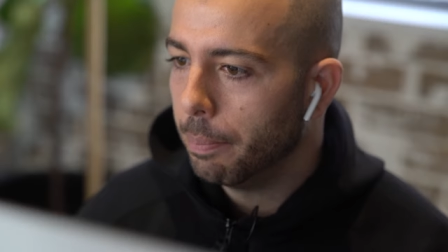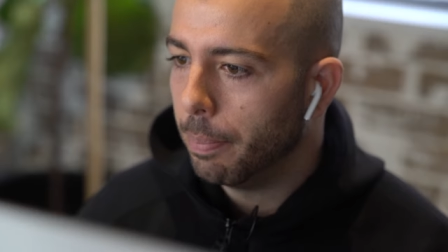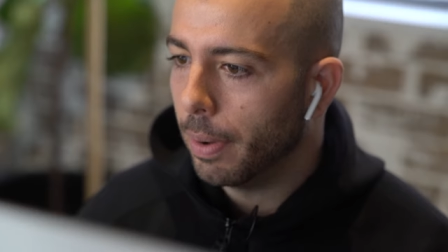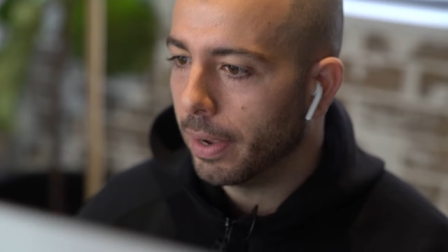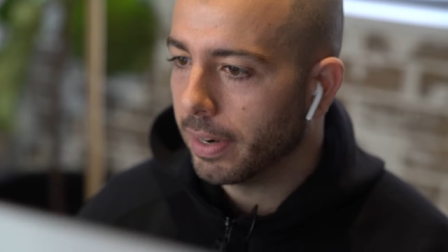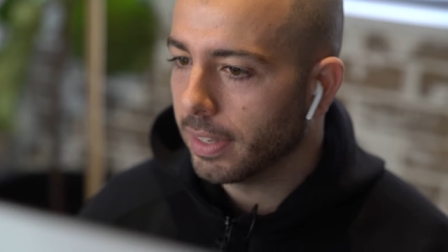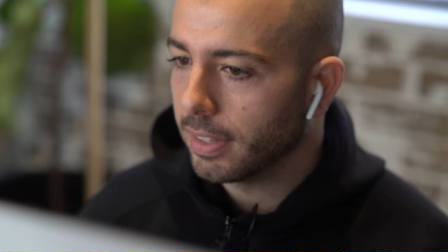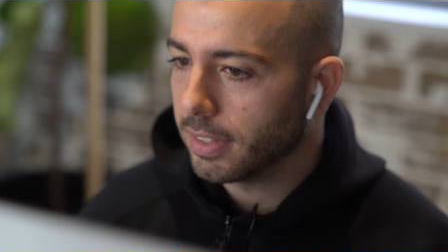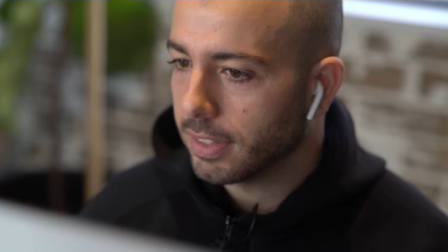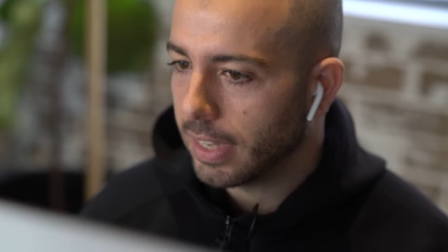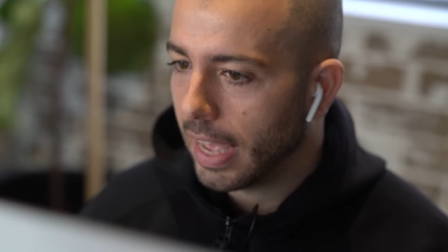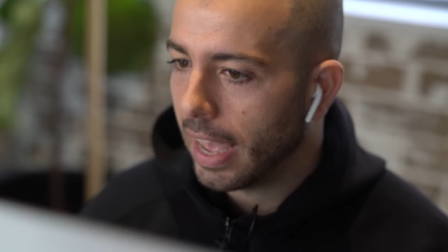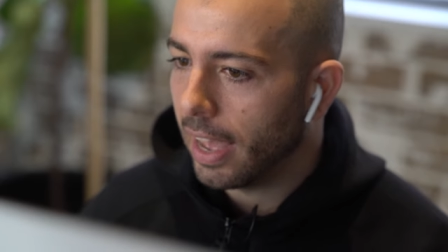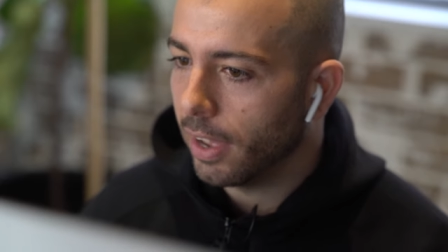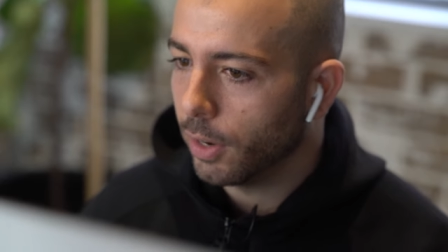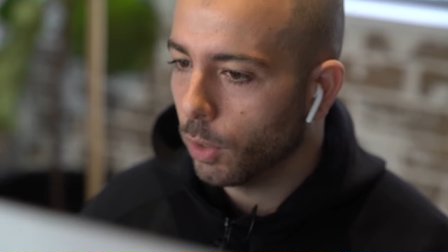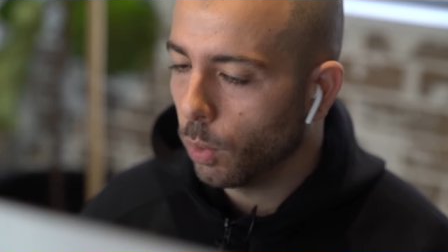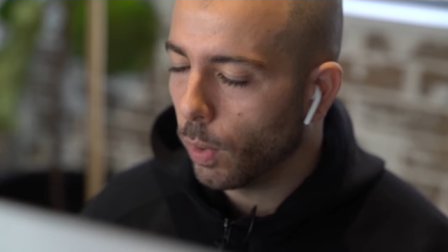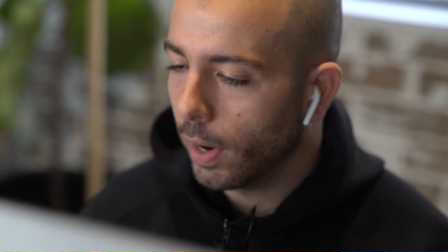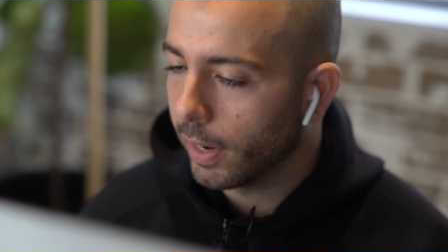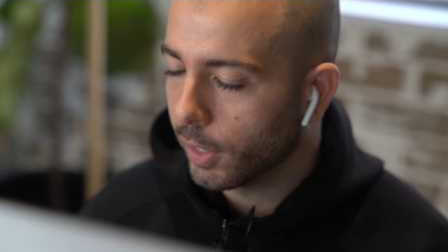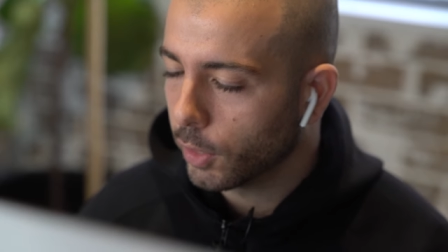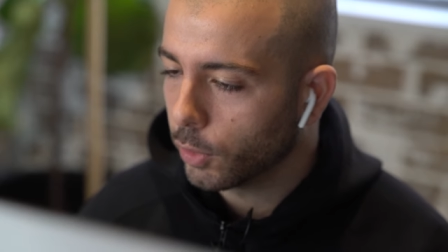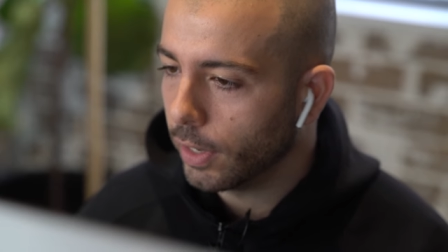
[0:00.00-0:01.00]
but it's how
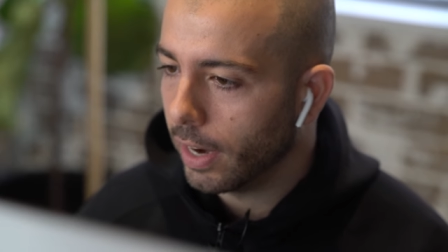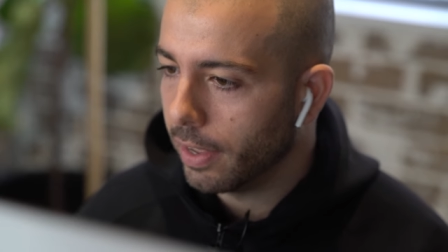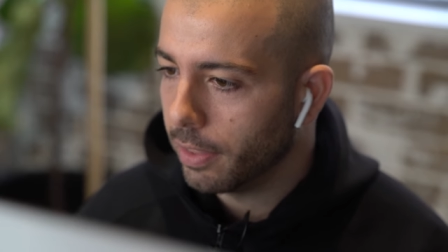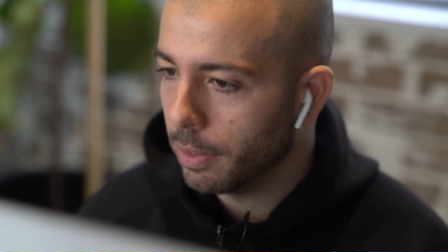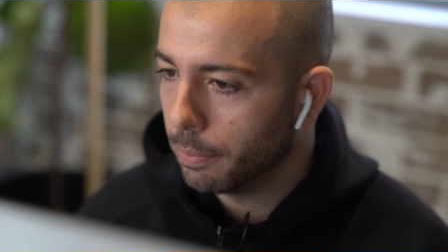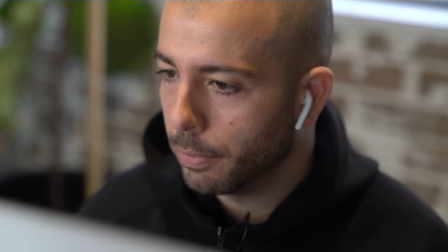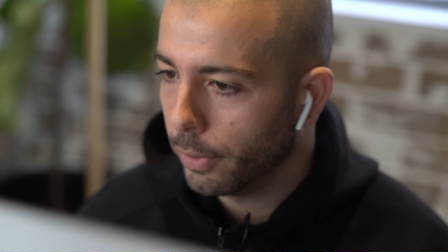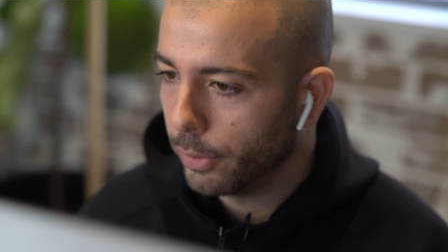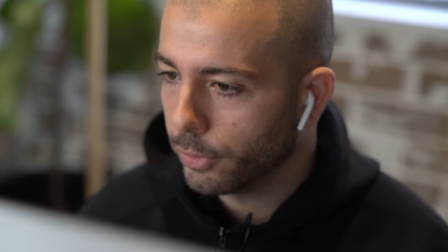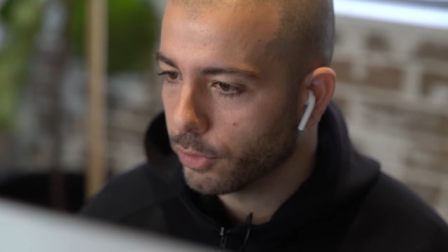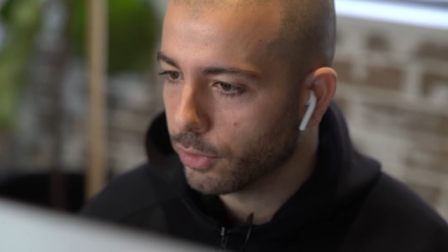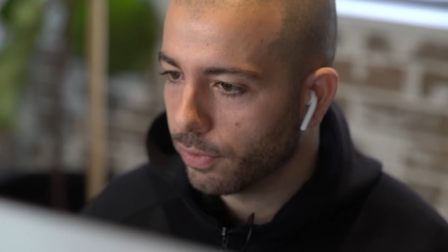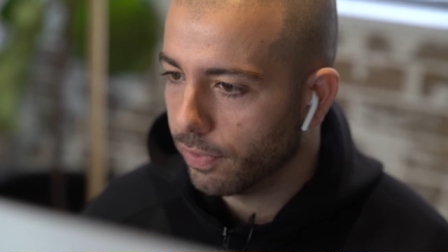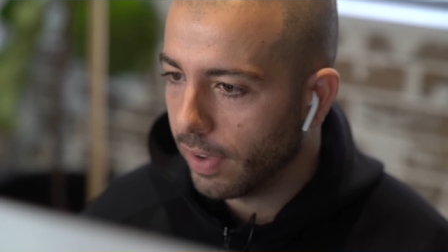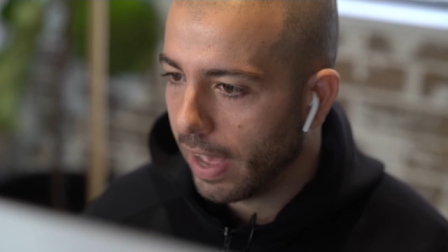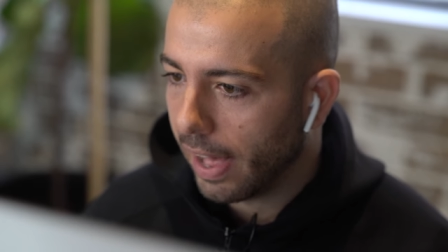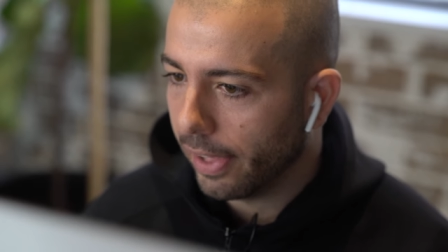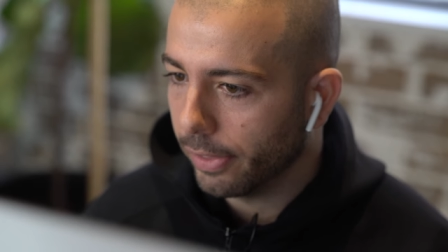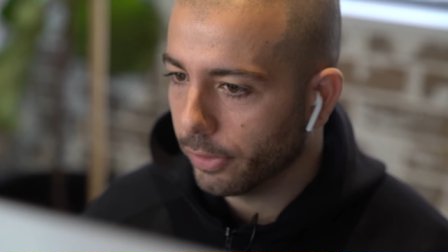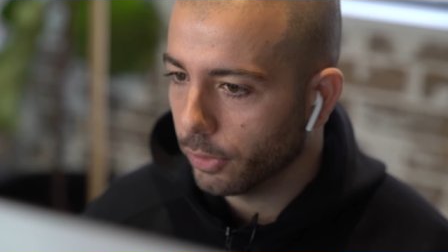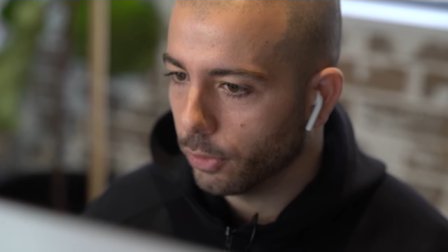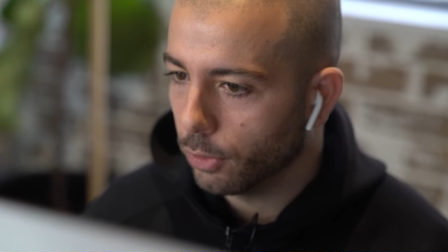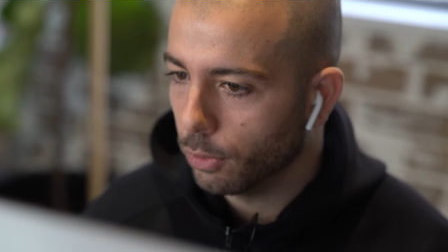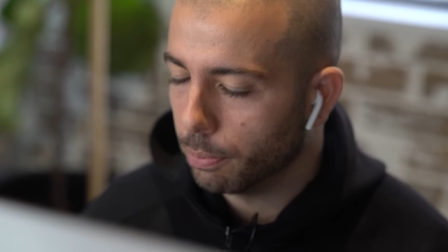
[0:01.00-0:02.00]
do I create the most
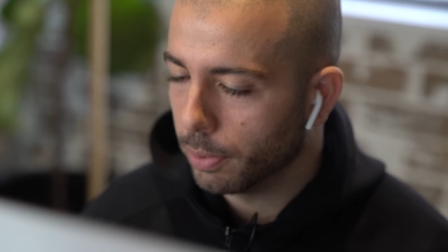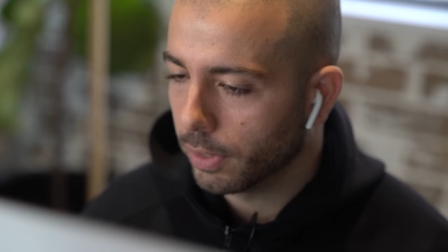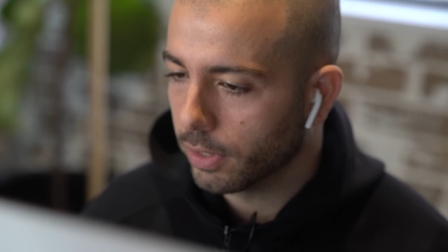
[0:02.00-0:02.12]
value,